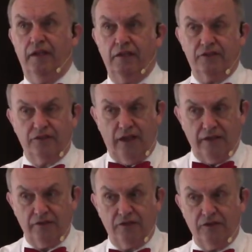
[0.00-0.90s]
in a
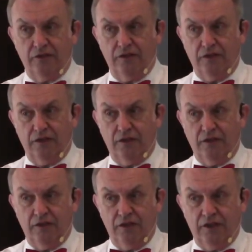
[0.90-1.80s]
sense,
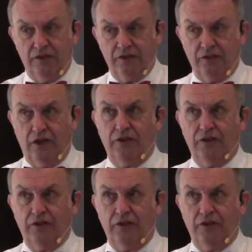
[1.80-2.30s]
there is,